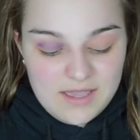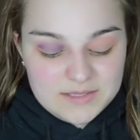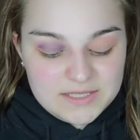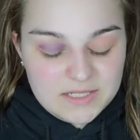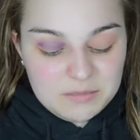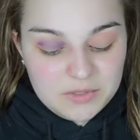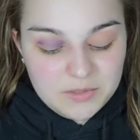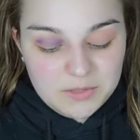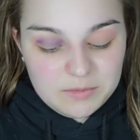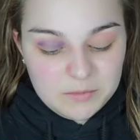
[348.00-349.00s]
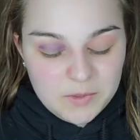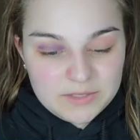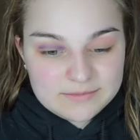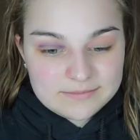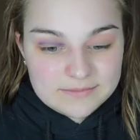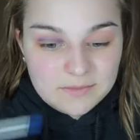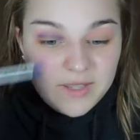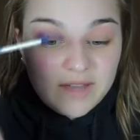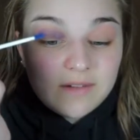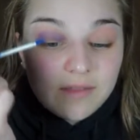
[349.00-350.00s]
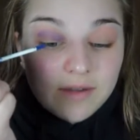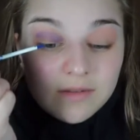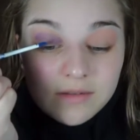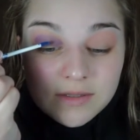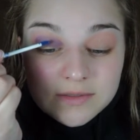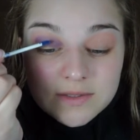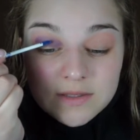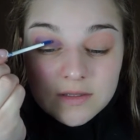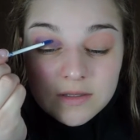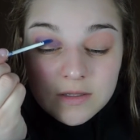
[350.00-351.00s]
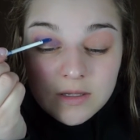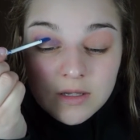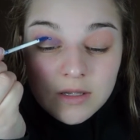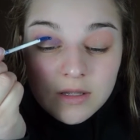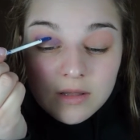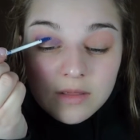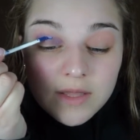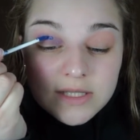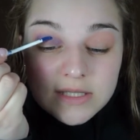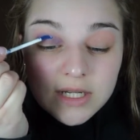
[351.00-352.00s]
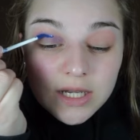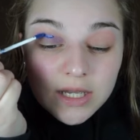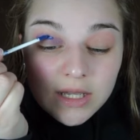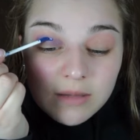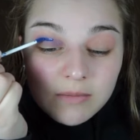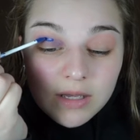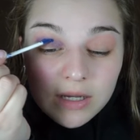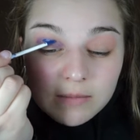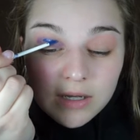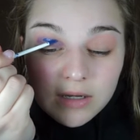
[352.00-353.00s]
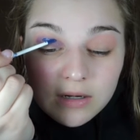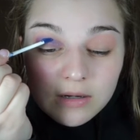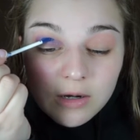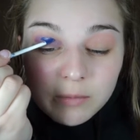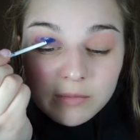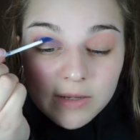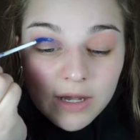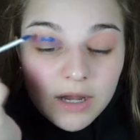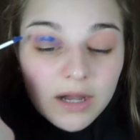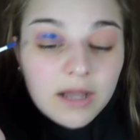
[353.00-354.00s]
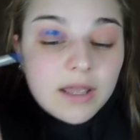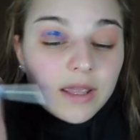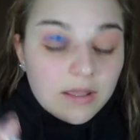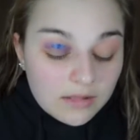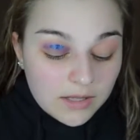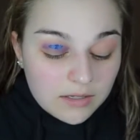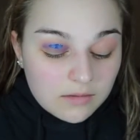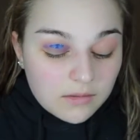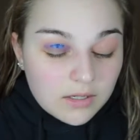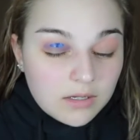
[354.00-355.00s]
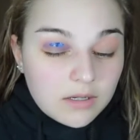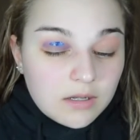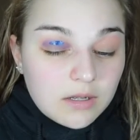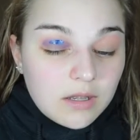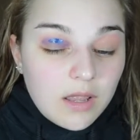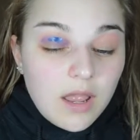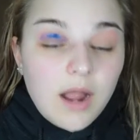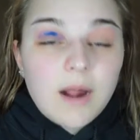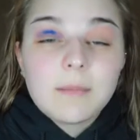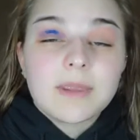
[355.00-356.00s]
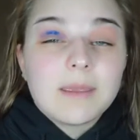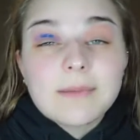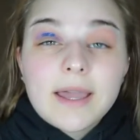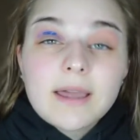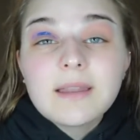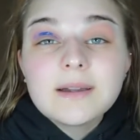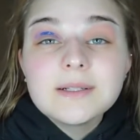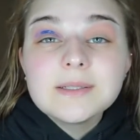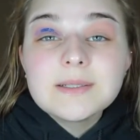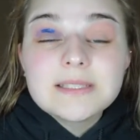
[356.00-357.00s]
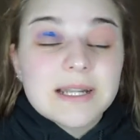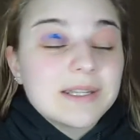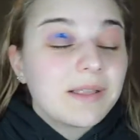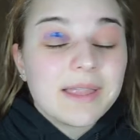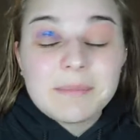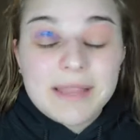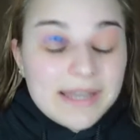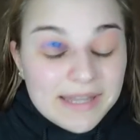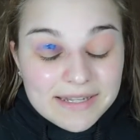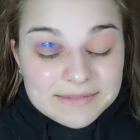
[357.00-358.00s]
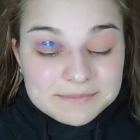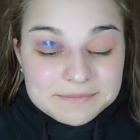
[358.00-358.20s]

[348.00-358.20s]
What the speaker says: I'm just going to put a little bit more. We have nothing to lose. This time, I'm not going to open my eye like a dork. Keep my eye closed until I blend it.